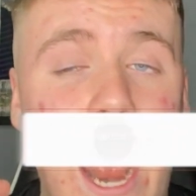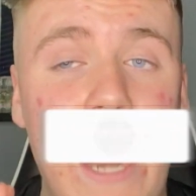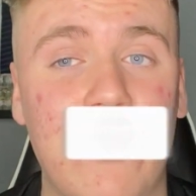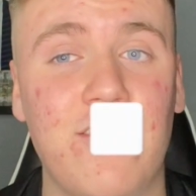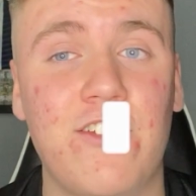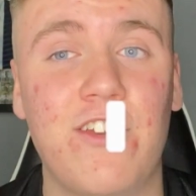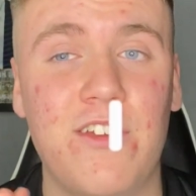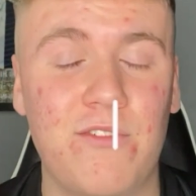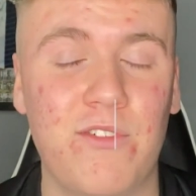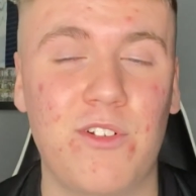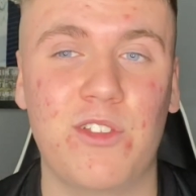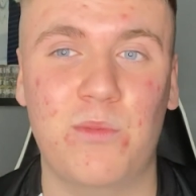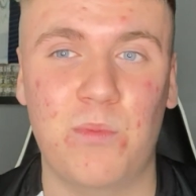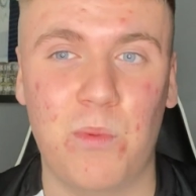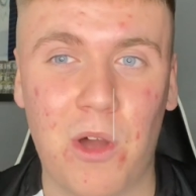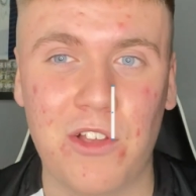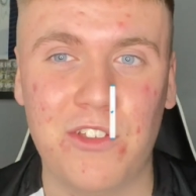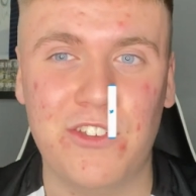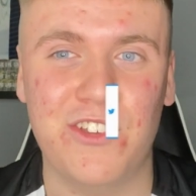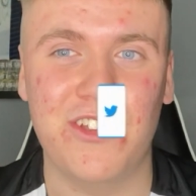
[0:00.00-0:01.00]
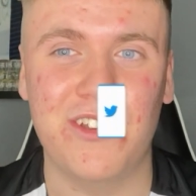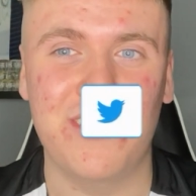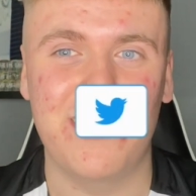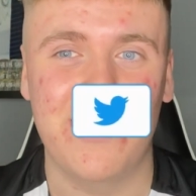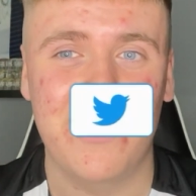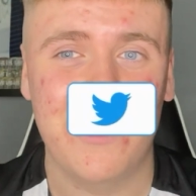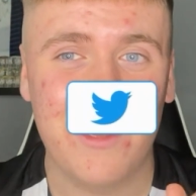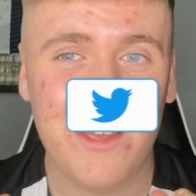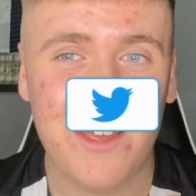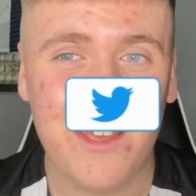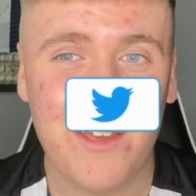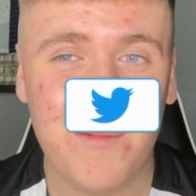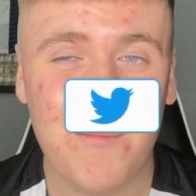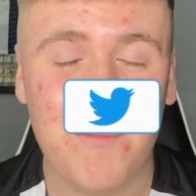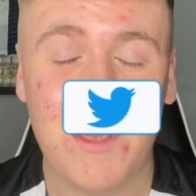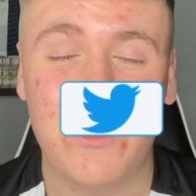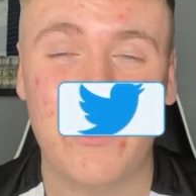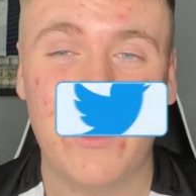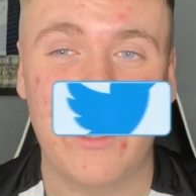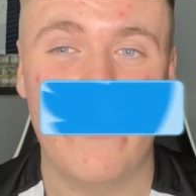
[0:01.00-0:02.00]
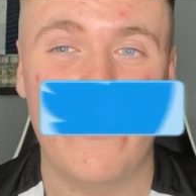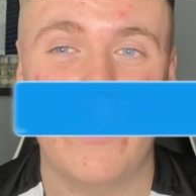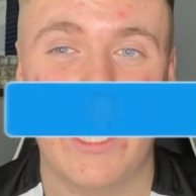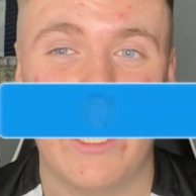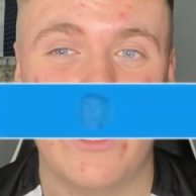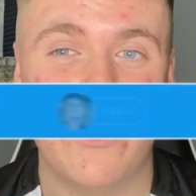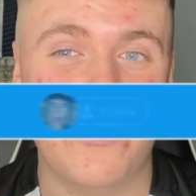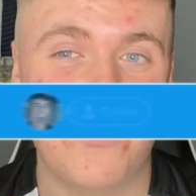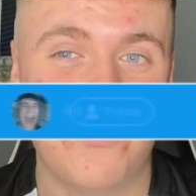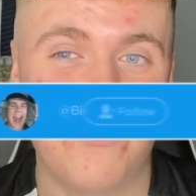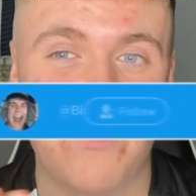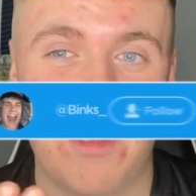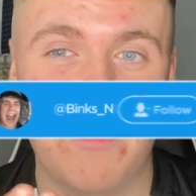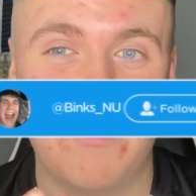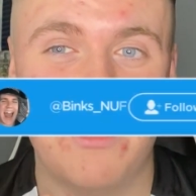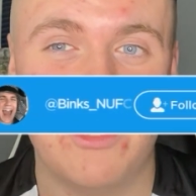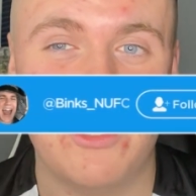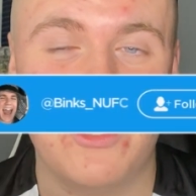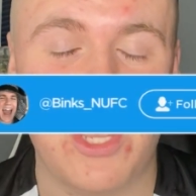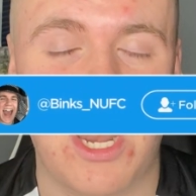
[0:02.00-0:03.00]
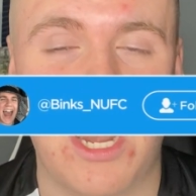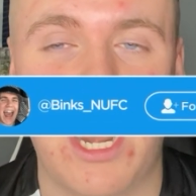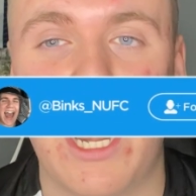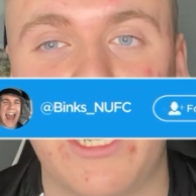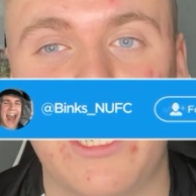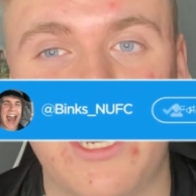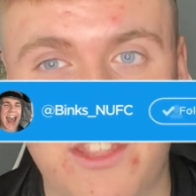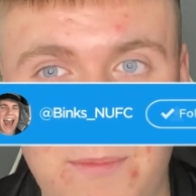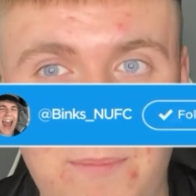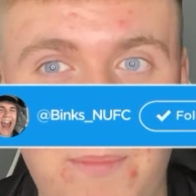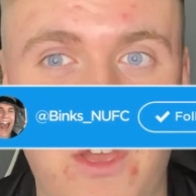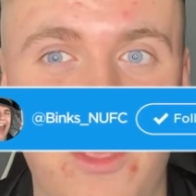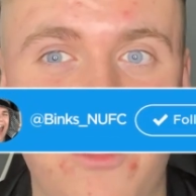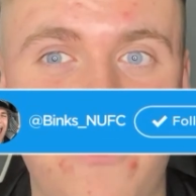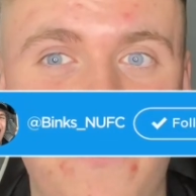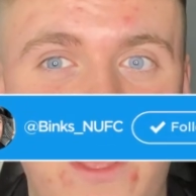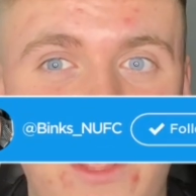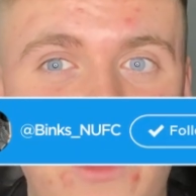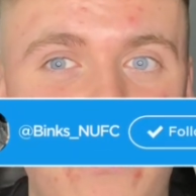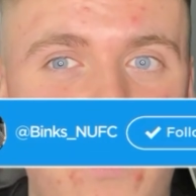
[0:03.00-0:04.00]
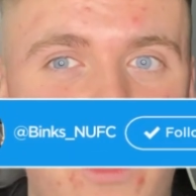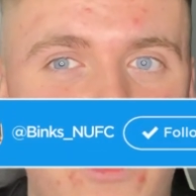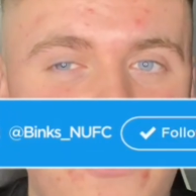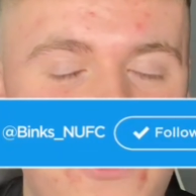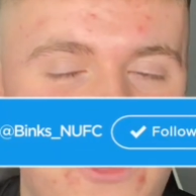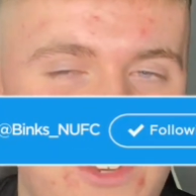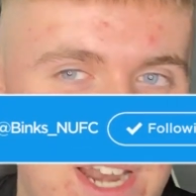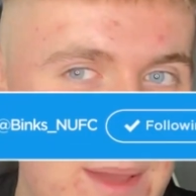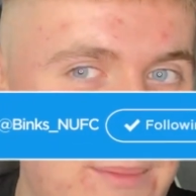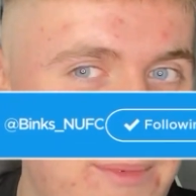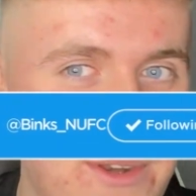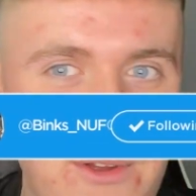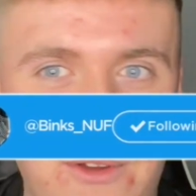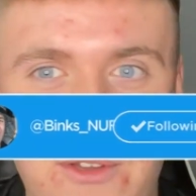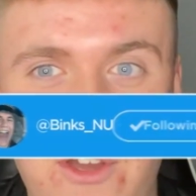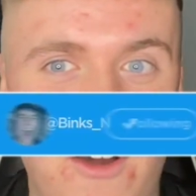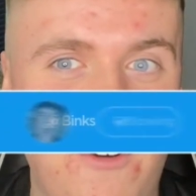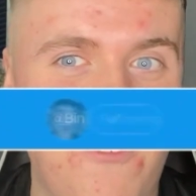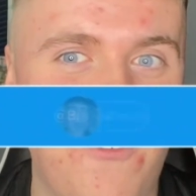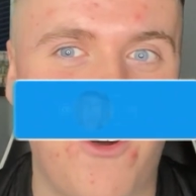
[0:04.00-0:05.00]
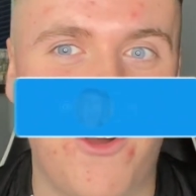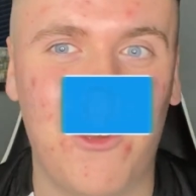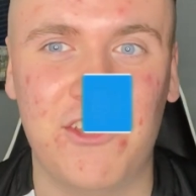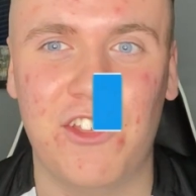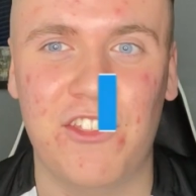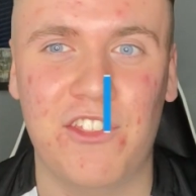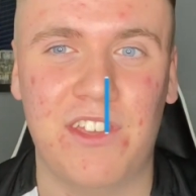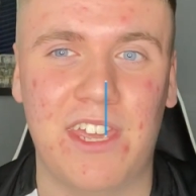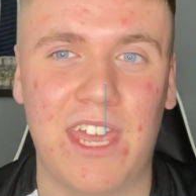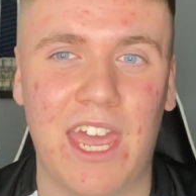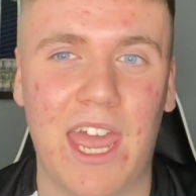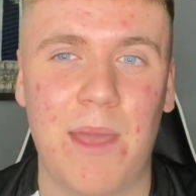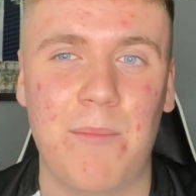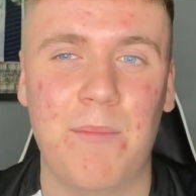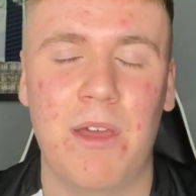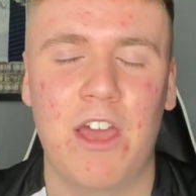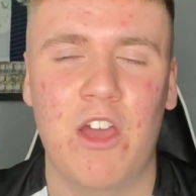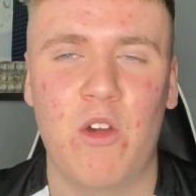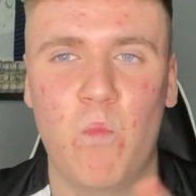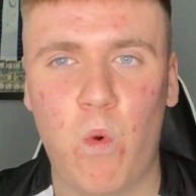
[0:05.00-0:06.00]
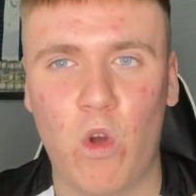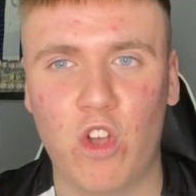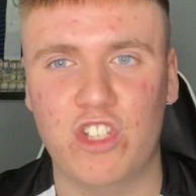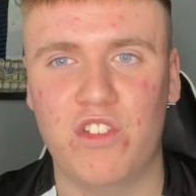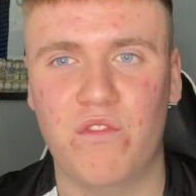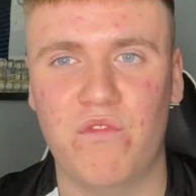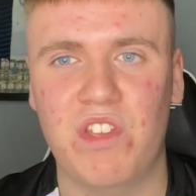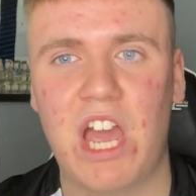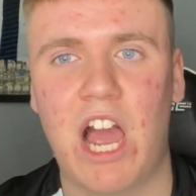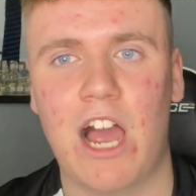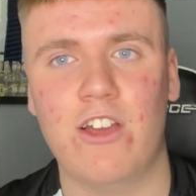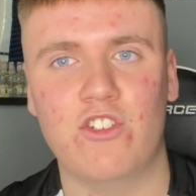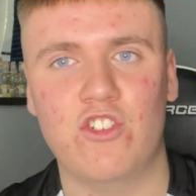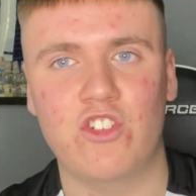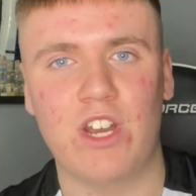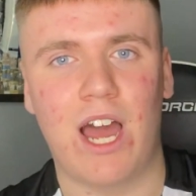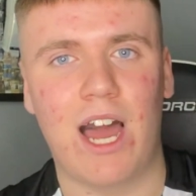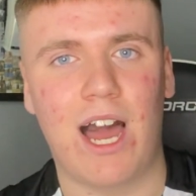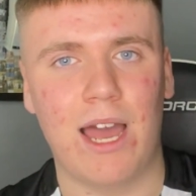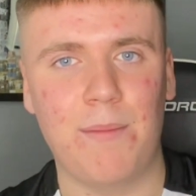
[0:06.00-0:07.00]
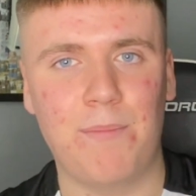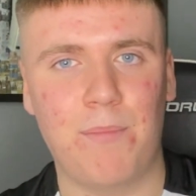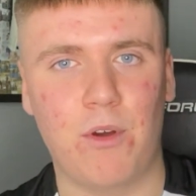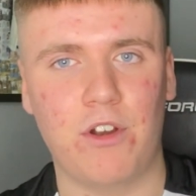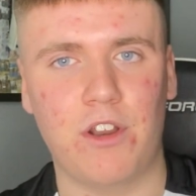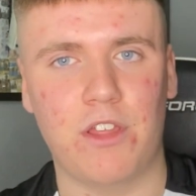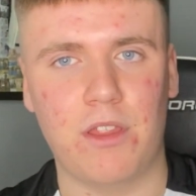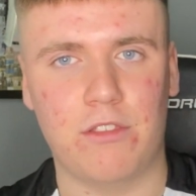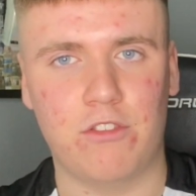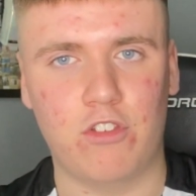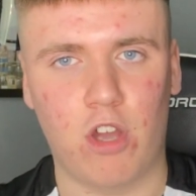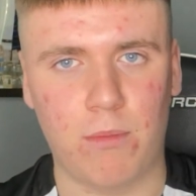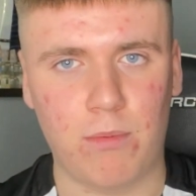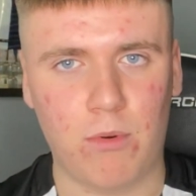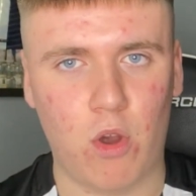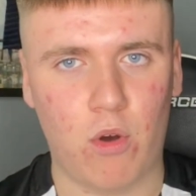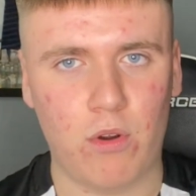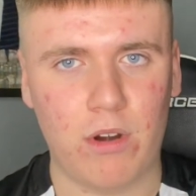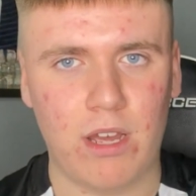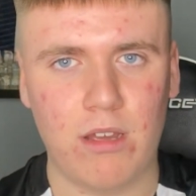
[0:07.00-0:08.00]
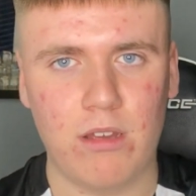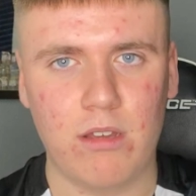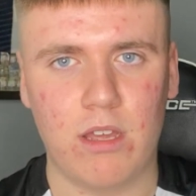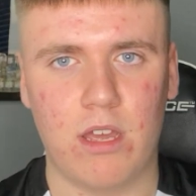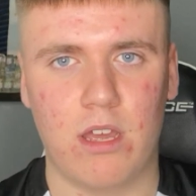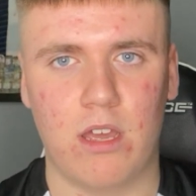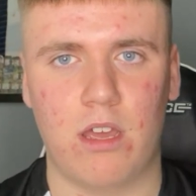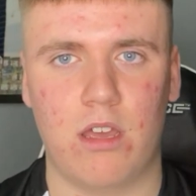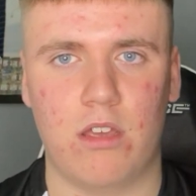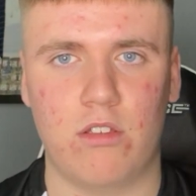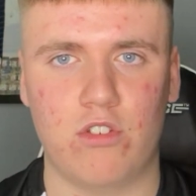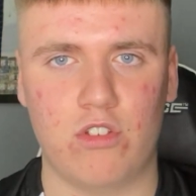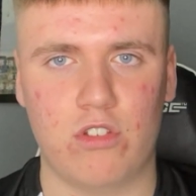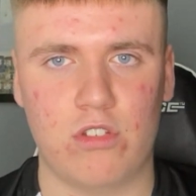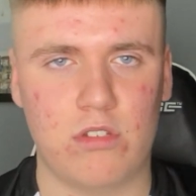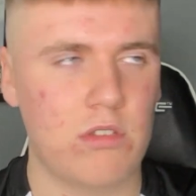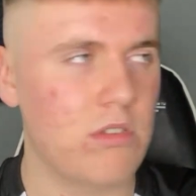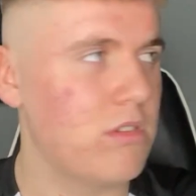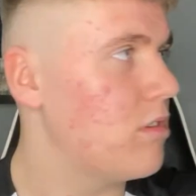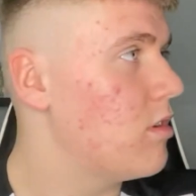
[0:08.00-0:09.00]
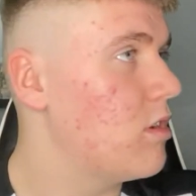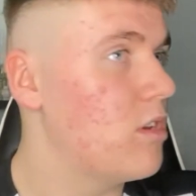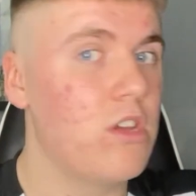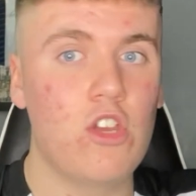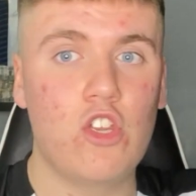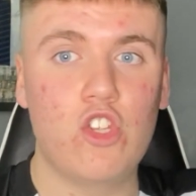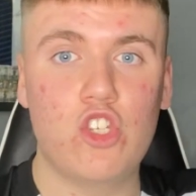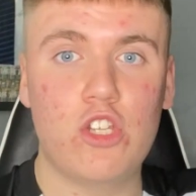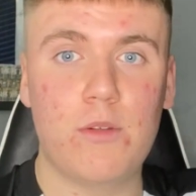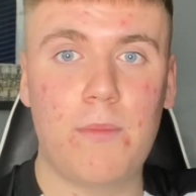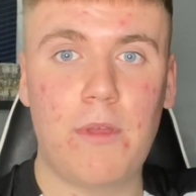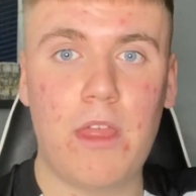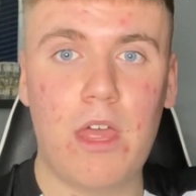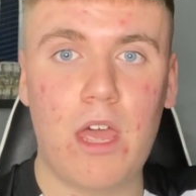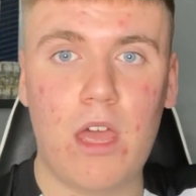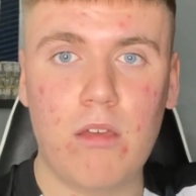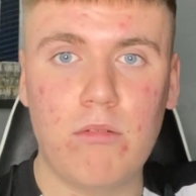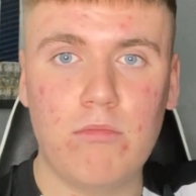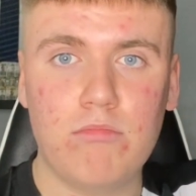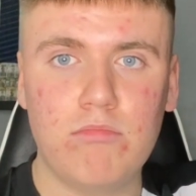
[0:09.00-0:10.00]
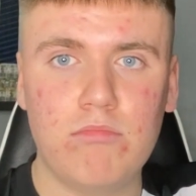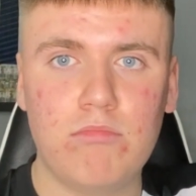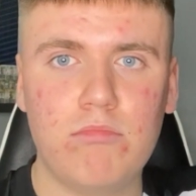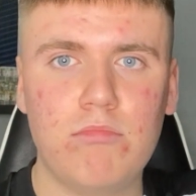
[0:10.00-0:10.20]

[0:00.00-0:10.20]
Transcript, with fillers: Any ones watching, make sure you leave a like, subscribe to the channel. Any Spurs fans watching, let me know your thoughts on the game. What's the reaction I button at the top corner? Uh, just, just about there.